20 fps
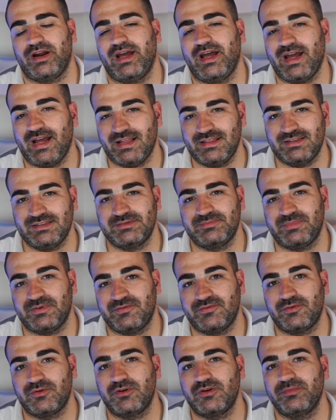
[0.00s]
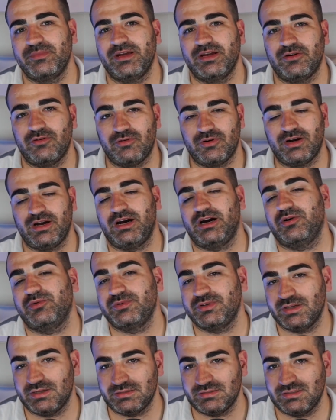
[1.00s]
ad is performing or how
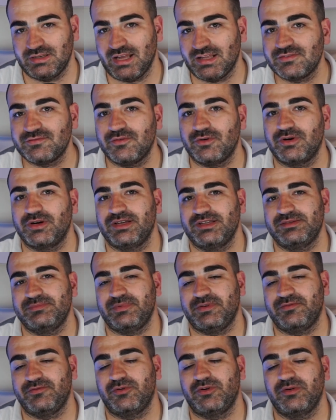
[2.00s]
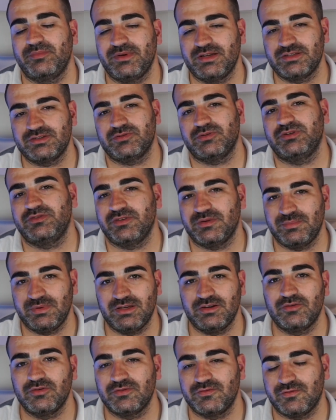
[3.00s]
the network is performing, so it will
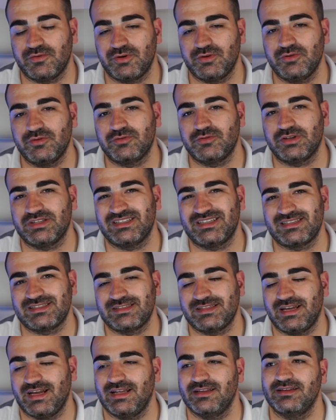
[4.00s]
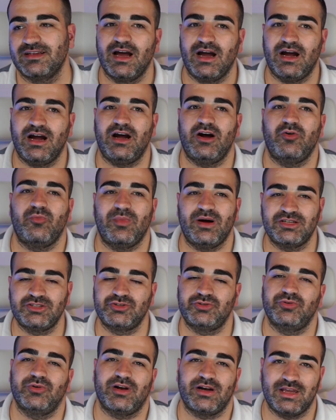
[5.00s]
be good for you to understand how
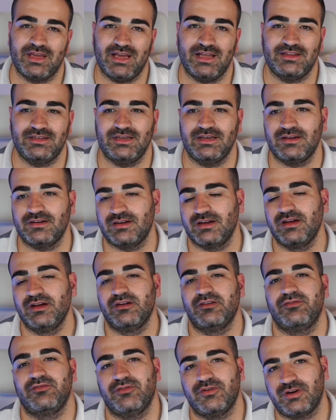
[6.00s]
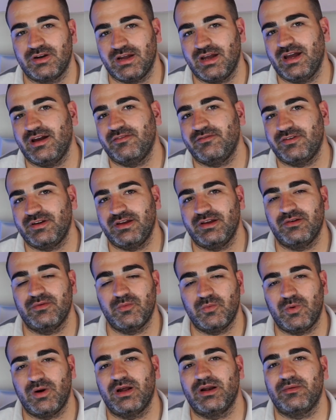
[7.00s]
much you are getting for every
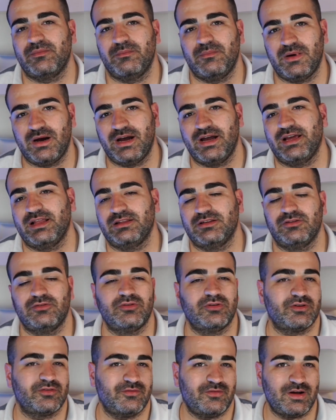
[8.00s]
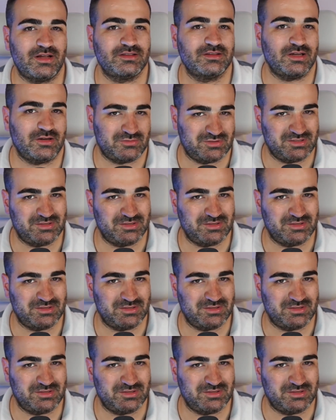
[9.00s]
1 mile or 1000